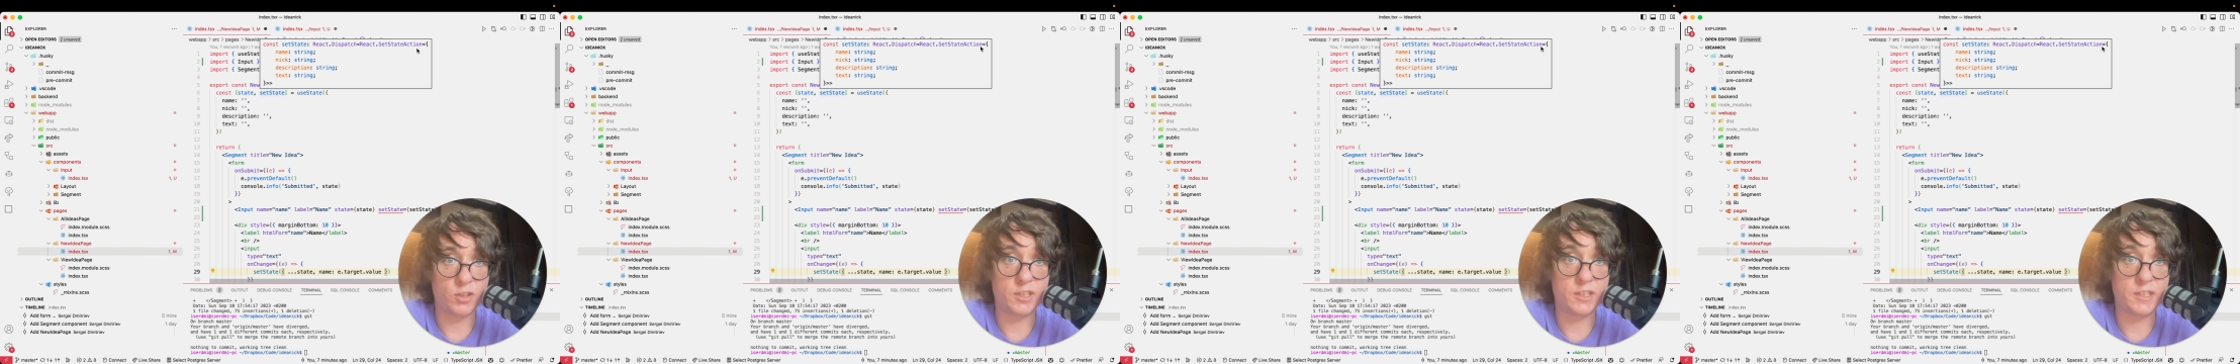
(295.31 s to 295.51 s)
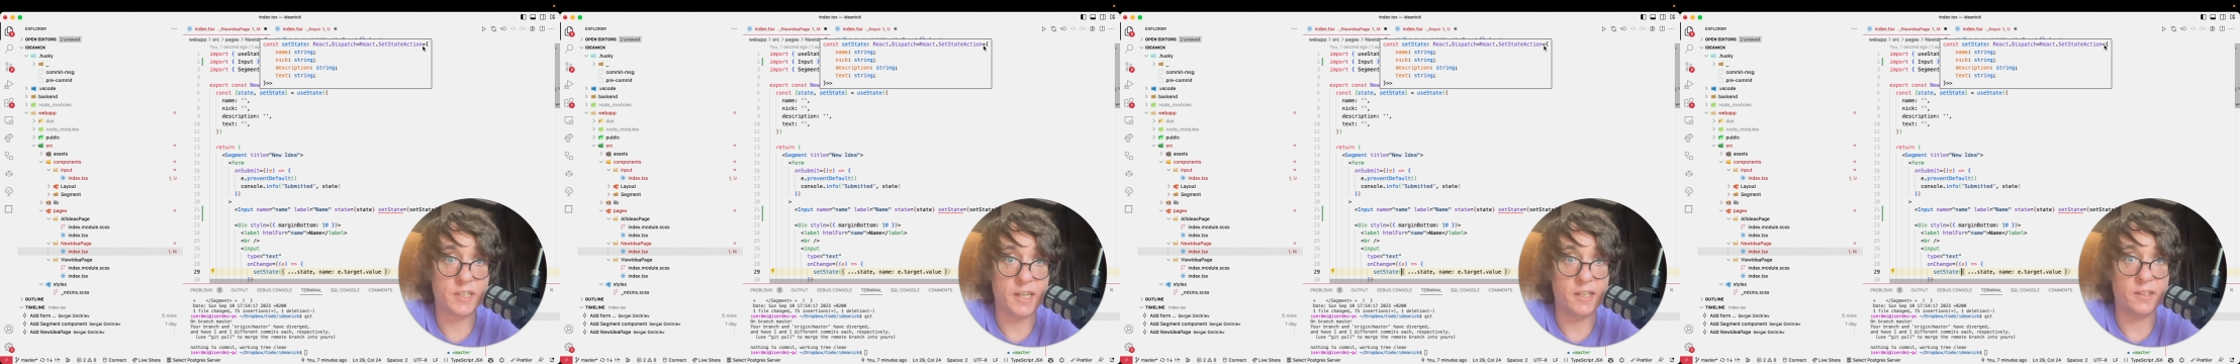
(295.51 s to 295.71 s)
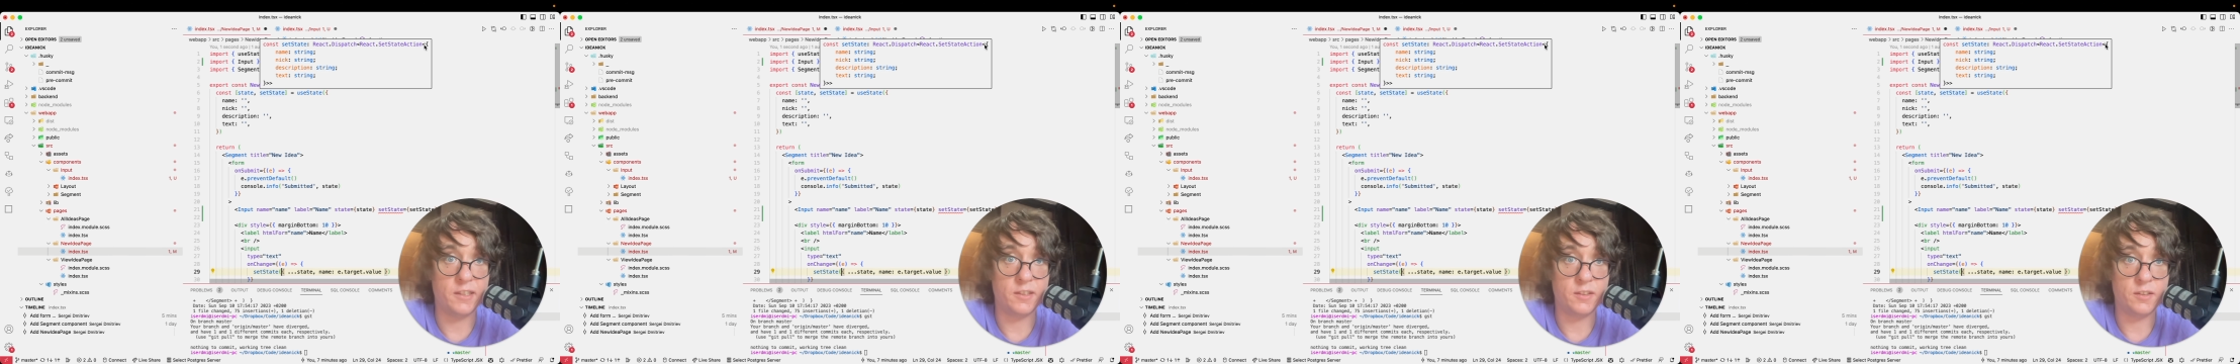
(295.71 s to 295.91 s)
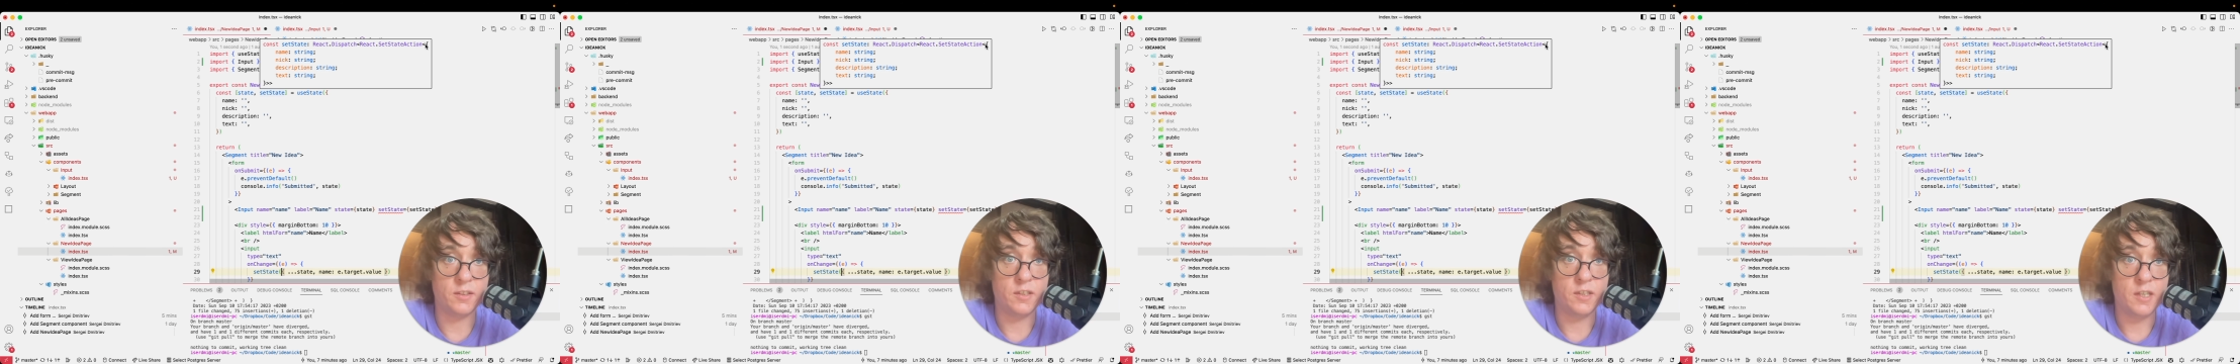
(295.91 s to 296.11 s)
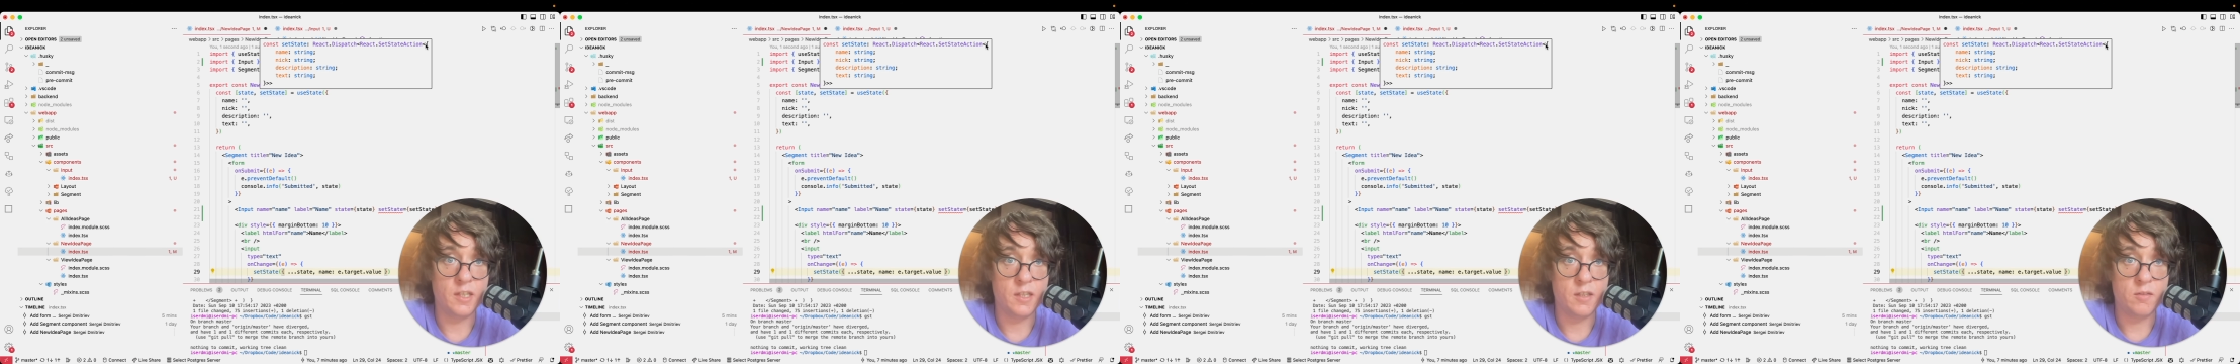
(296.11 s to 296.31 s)
itself
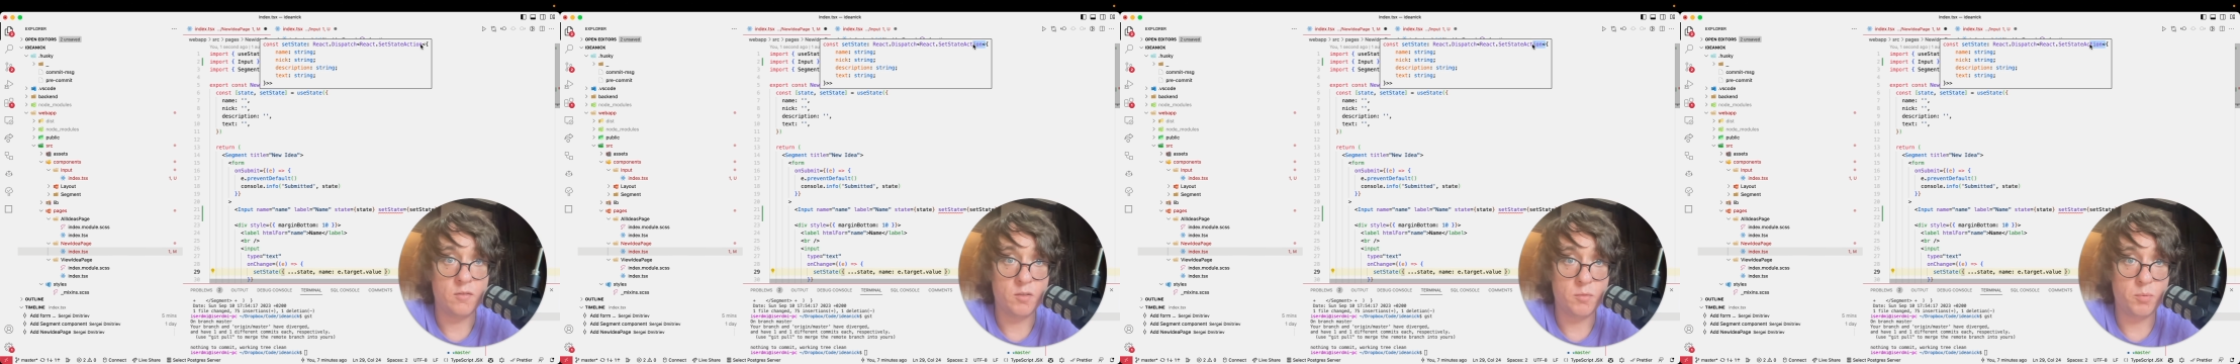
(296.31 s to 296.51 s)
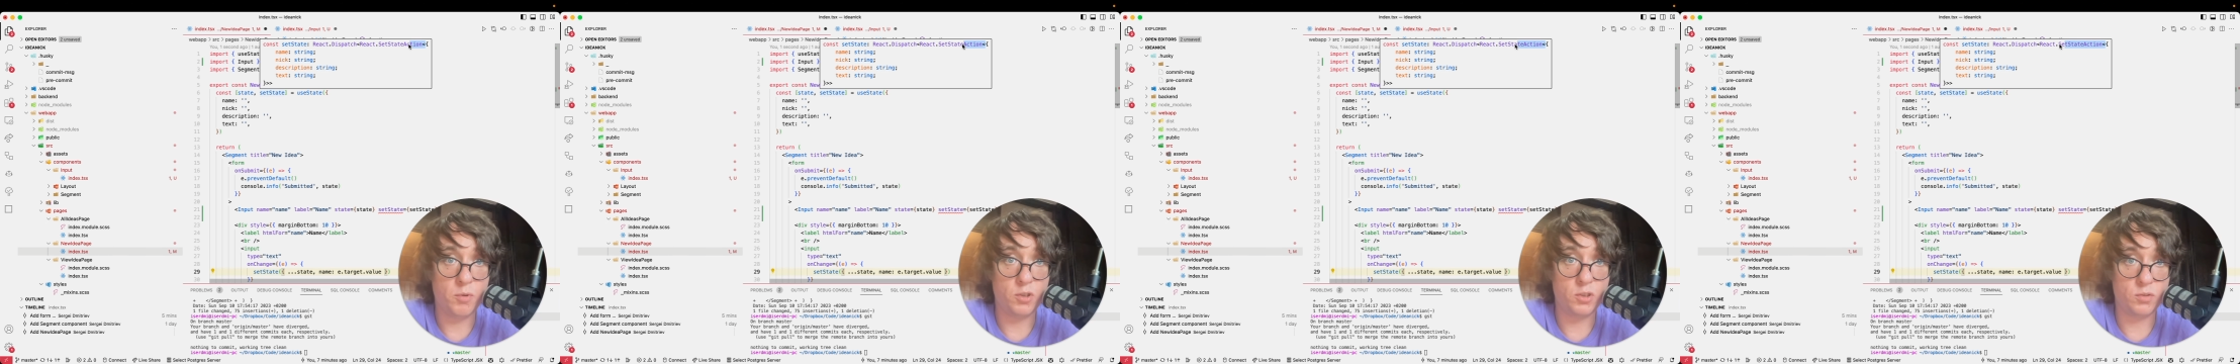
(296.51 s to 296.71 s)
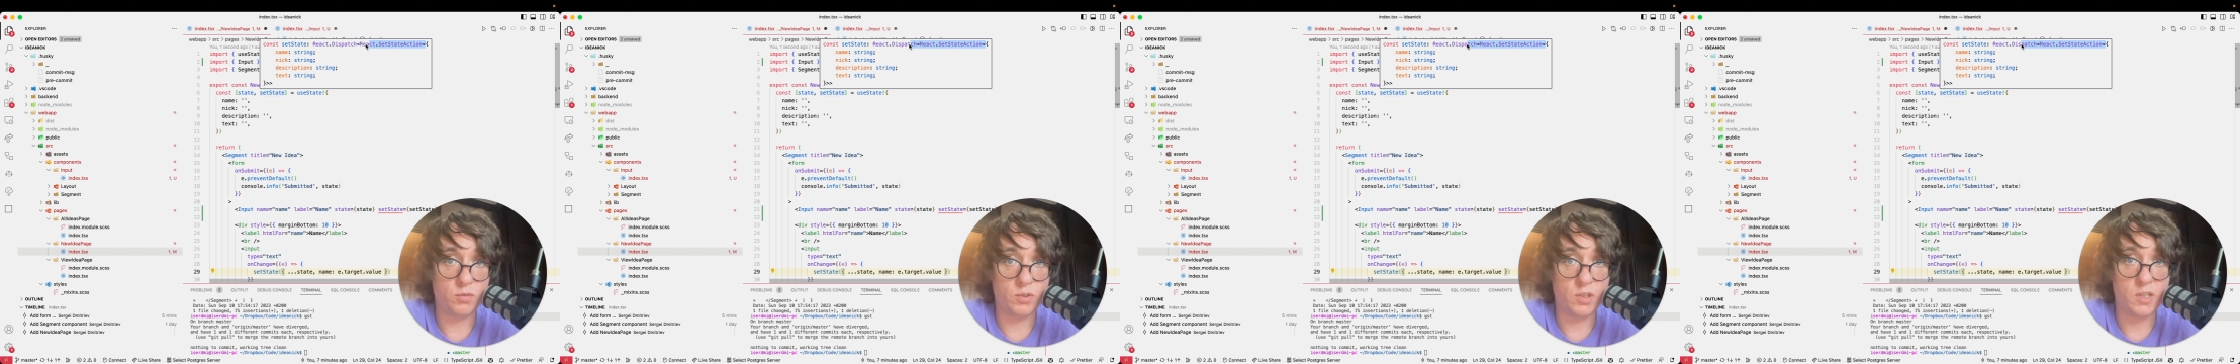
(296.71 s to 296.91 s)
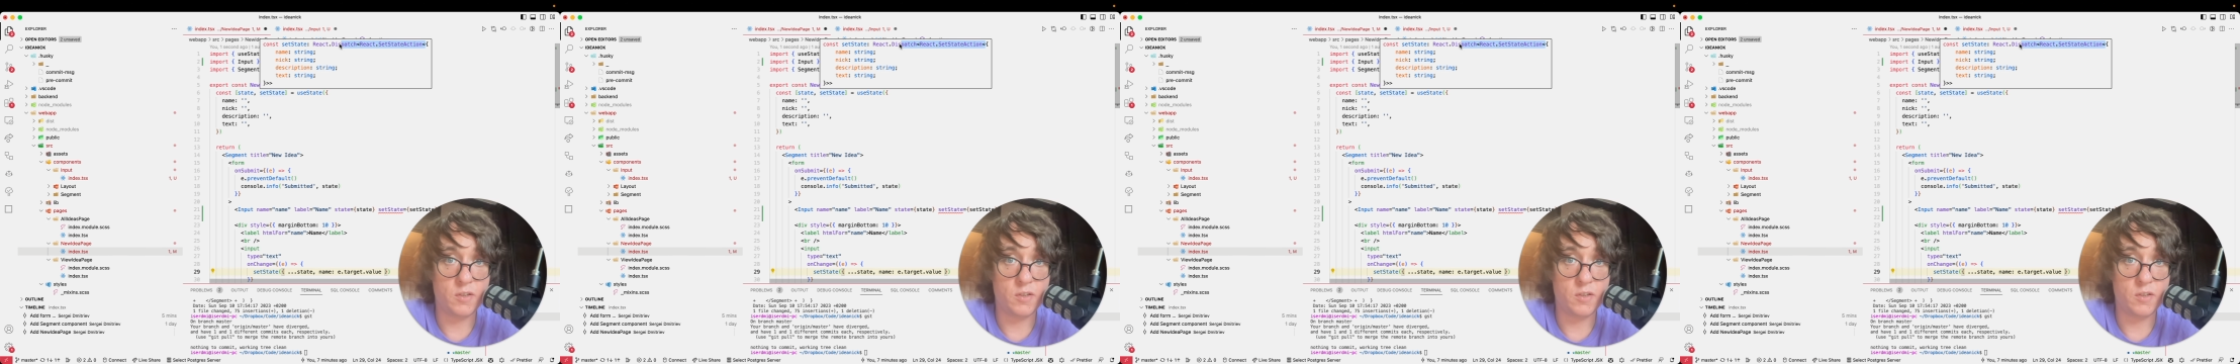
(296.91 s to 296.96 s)
is passed to it.